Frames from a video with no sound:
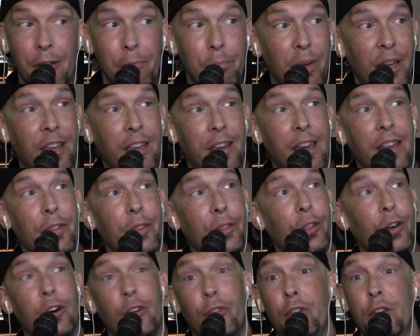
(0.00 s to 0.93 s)
being
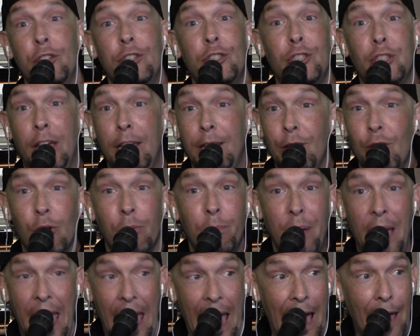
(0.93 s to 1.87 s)
the
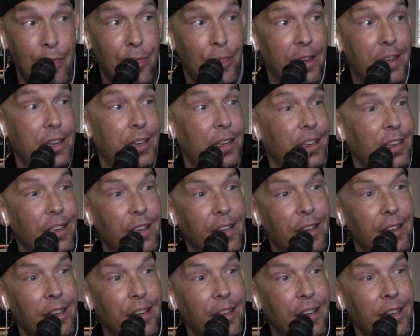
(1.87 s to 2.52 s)
psychopathic